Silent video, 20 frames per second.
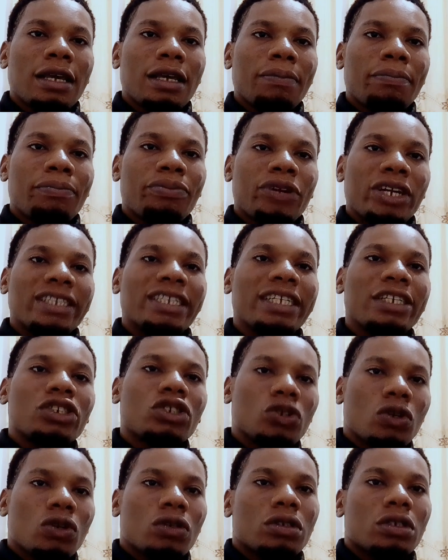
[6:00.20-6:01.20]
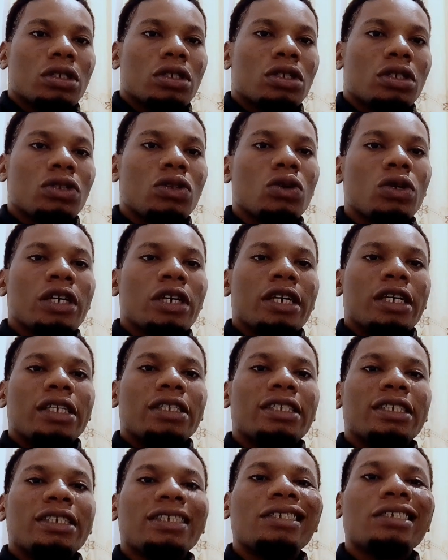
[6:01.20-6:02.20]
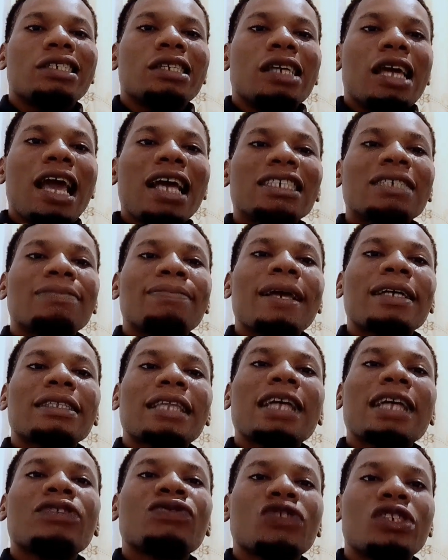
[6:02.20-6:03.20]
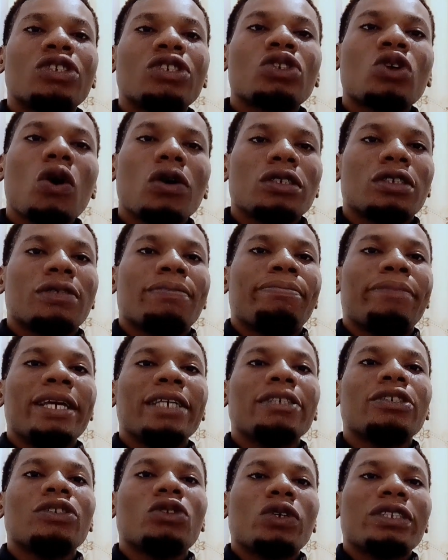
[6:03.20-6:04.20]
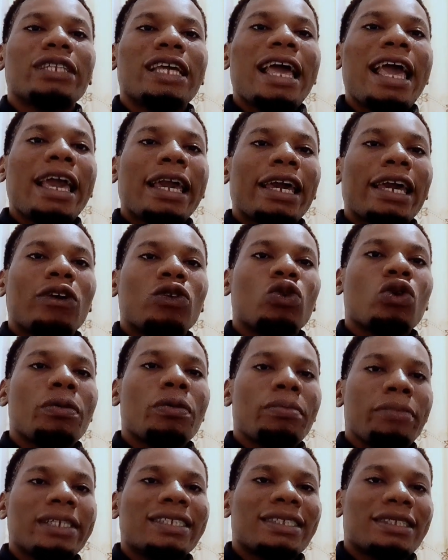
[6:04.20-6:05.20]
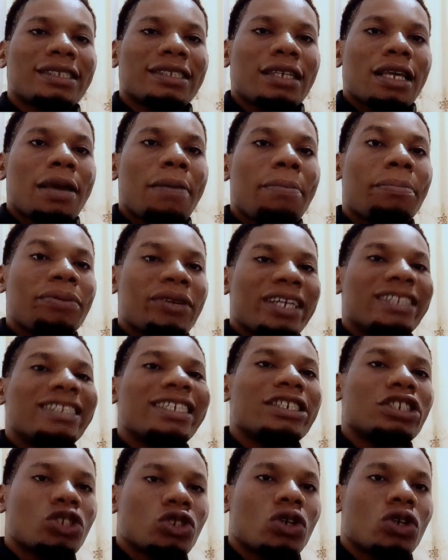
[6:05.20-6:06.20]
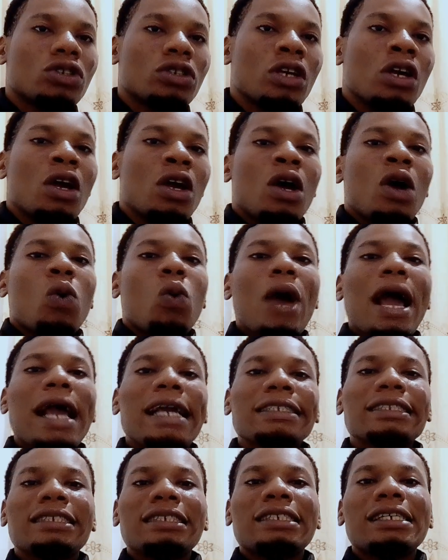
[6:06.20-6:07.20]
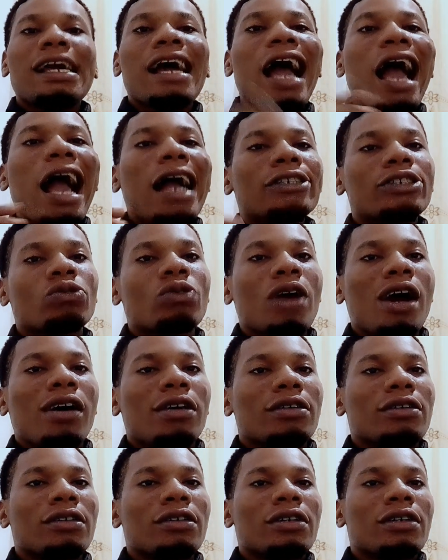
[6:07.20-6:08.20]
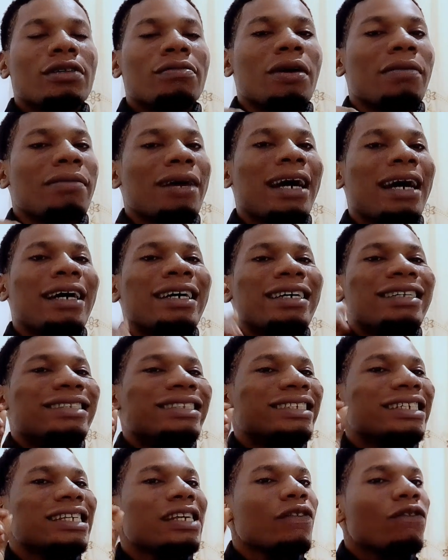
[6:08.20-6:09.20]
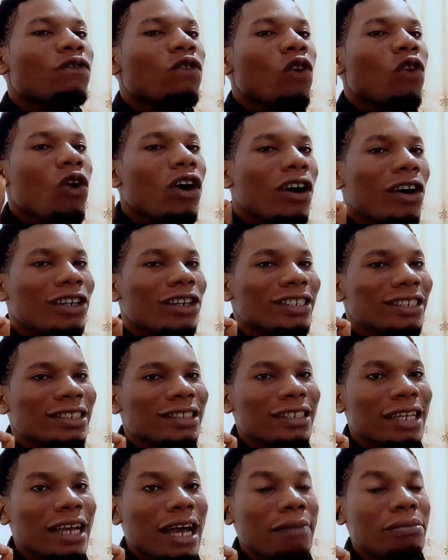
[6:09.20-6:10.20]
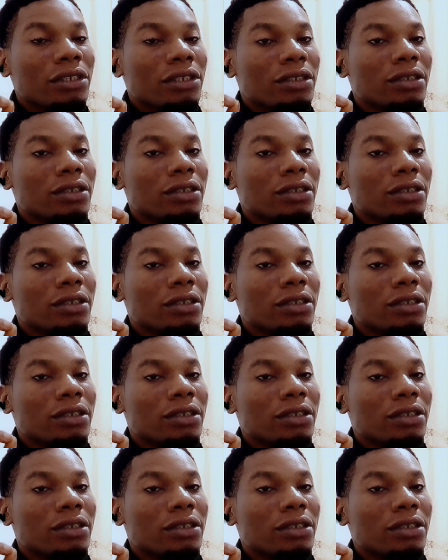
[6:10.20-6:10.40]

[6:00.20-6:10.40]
prediction. It is the expected result based on economists' prediction. Why the actual? Remember, the forecast, it